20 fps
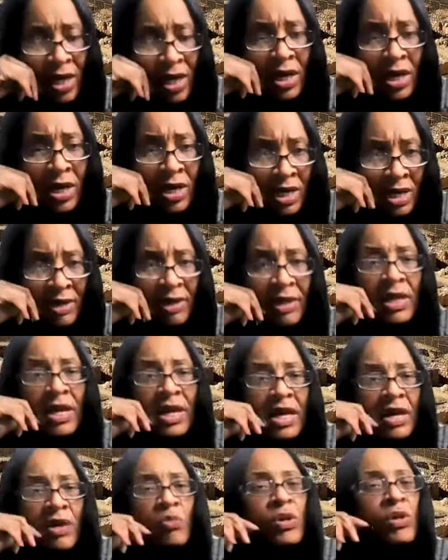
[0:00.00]

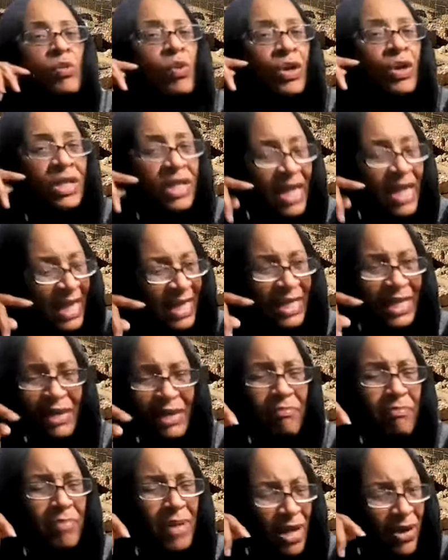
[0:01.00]
And we were naked
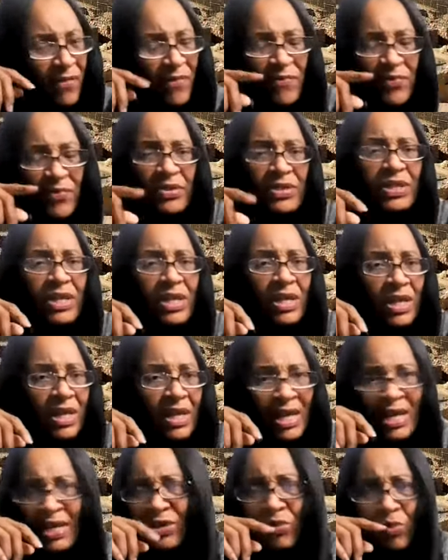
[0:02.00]
and barefoot
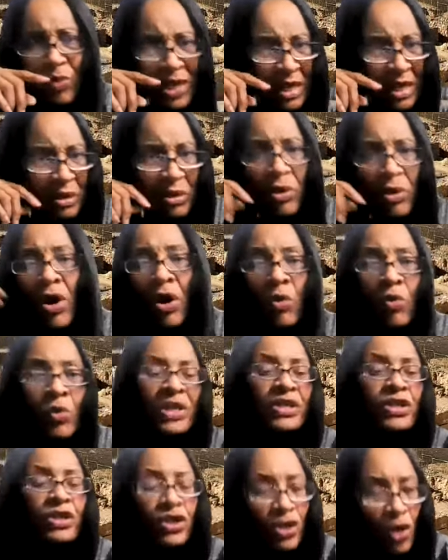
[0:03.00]
as well,
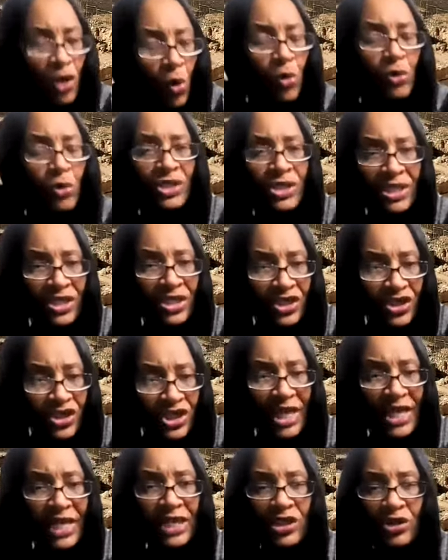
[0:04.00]
with yokes and
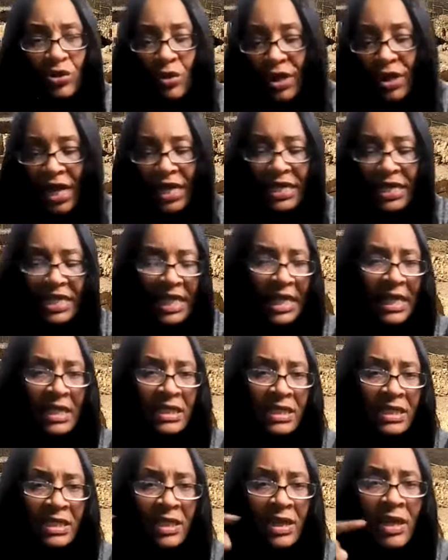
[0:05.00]
chains on our
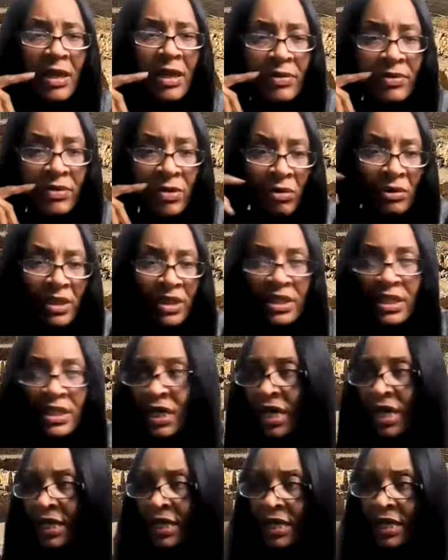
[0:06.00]
necks. The only
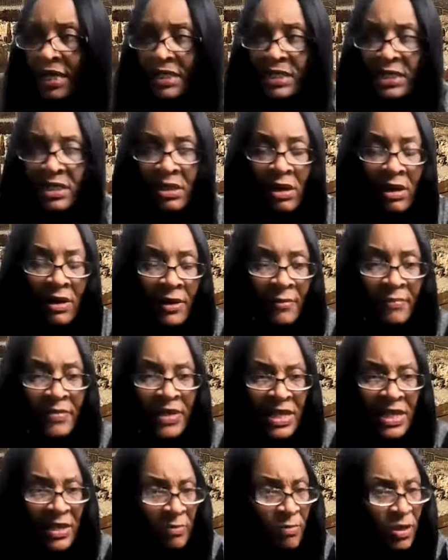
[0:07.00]
thing, I guess,
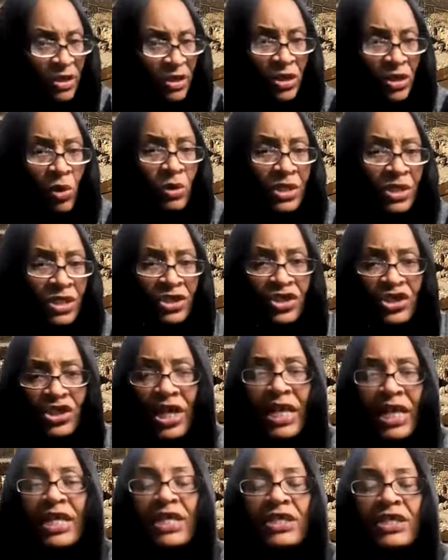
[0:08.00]
they didn't put yokes and
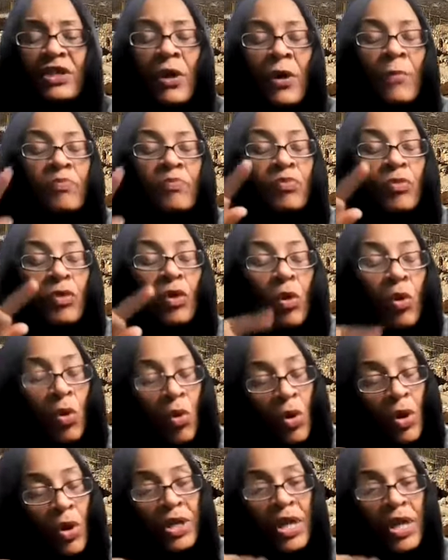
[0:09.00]
chains
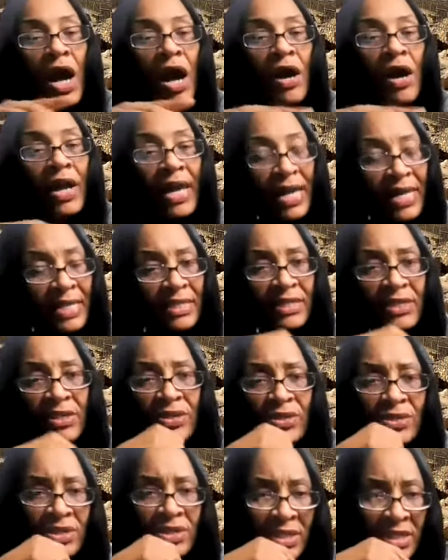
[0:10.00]
on our
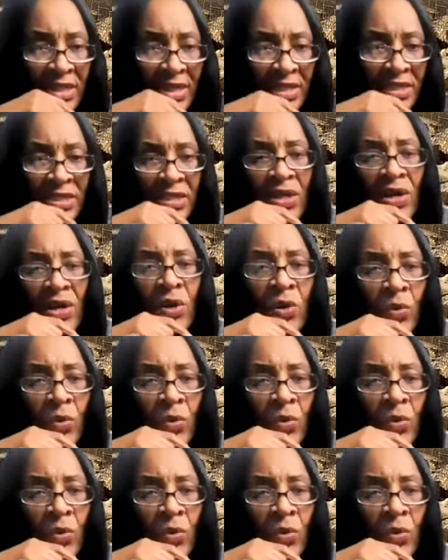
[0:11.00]
ancestors' necks